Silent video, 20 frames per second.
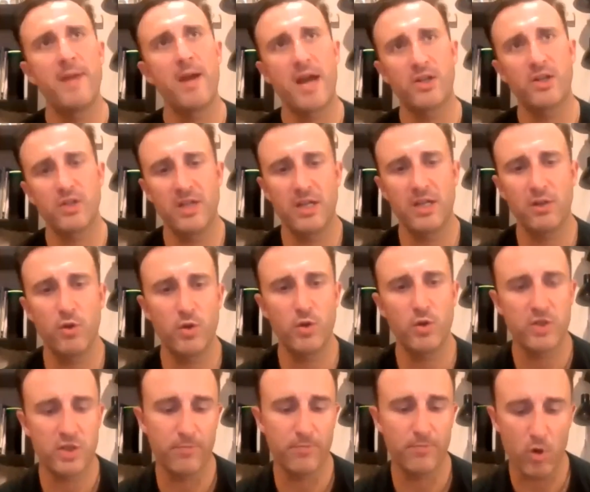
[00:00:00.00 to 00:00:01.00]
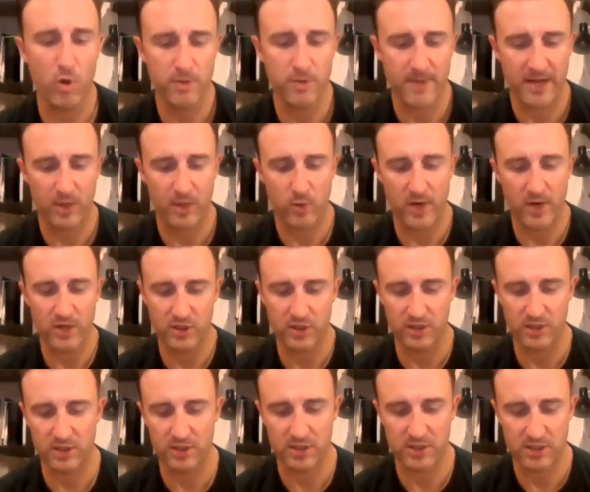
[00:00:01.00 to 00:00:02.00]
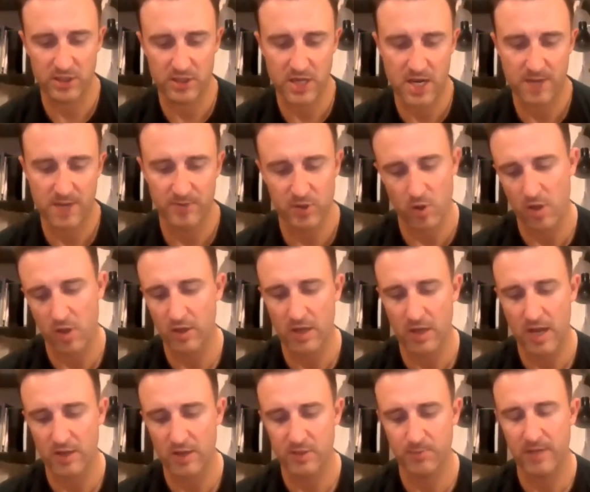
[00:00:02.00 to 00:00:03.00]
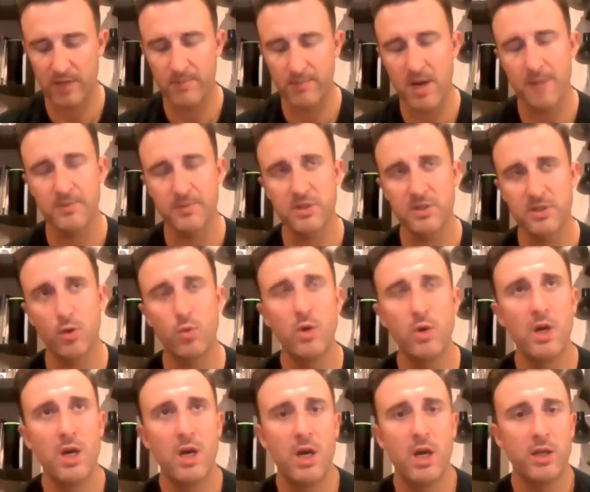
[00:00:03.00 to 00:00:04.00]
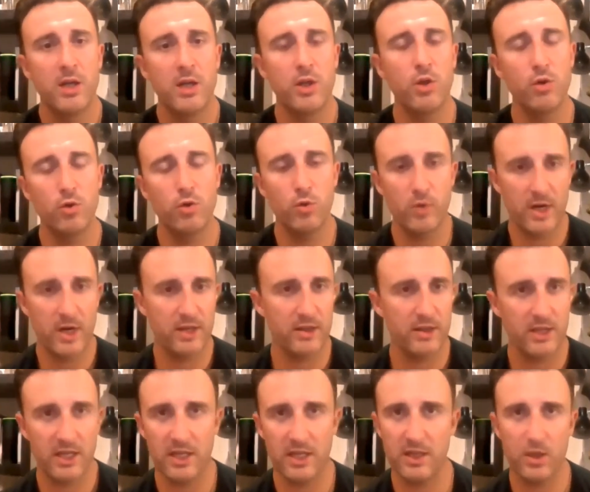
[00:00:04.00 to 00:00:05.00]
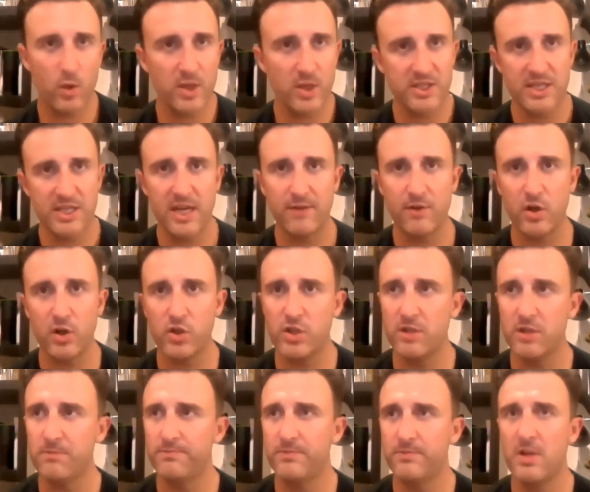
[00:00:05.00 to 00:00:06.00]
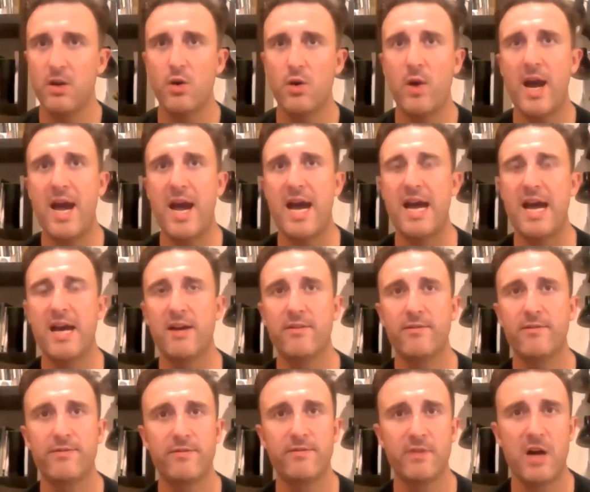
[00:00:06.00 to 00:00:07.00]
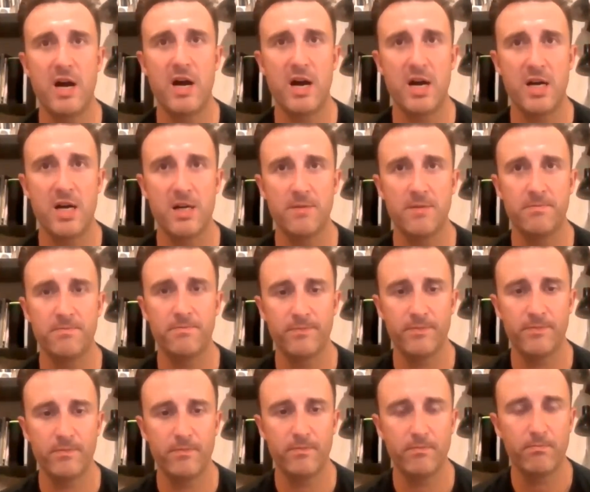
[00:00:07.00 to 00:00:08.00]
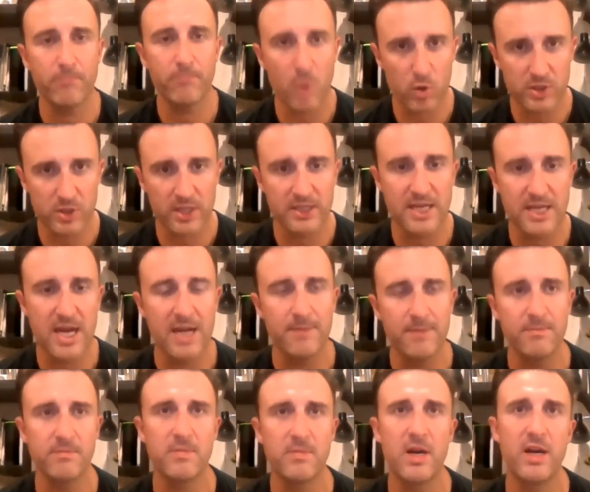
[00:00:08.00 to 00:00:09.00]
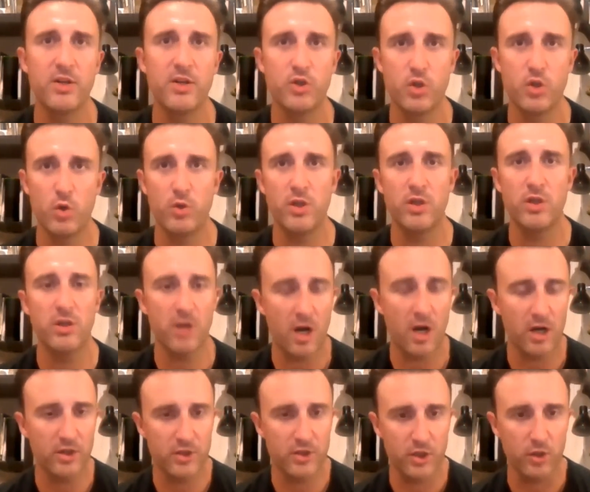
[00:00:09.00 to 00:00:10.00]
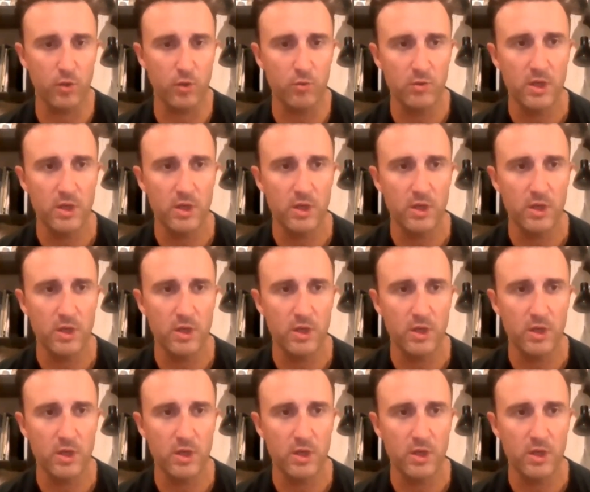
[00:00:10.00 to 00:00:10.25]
actually alludes to both my questions, so I'll split them up. So you, in the USA version, have most of the time a junior R2.